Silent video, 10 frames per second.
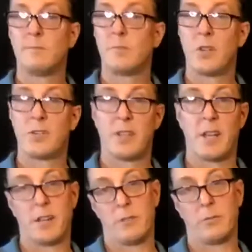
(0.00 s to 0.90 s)
there's the
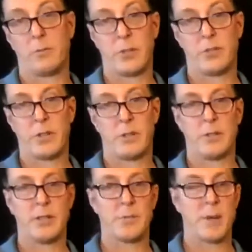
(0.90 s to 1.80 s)
other blues note in
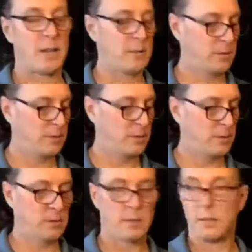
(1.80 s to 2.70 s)
this pattern.
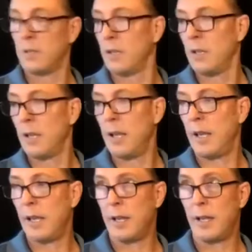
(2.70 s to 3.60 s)

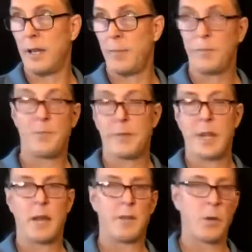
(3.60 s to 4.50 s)
And
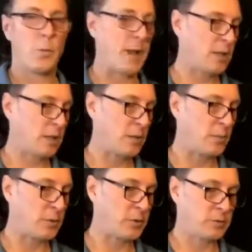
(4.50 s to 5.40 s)
yeah, if you go back a
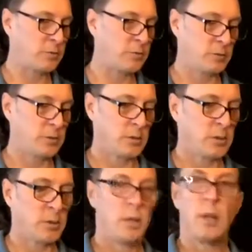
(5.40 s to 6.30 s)
couple
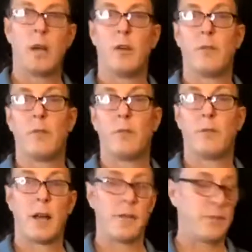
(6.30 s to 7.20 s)
of
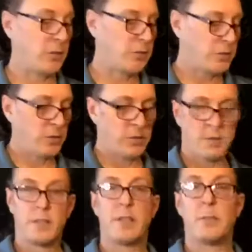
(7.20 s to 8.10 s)
live videos, you could
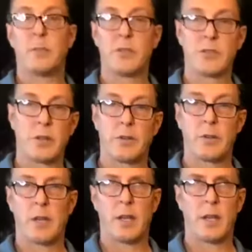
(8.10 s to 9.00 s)
see the blues note,
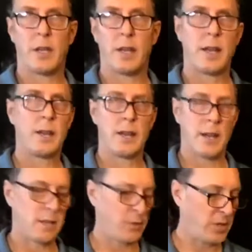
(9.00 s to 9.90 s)
and I added
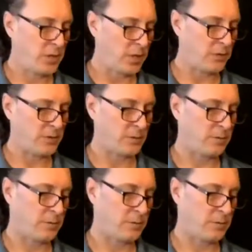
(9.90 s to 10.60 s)
that in the PDF. So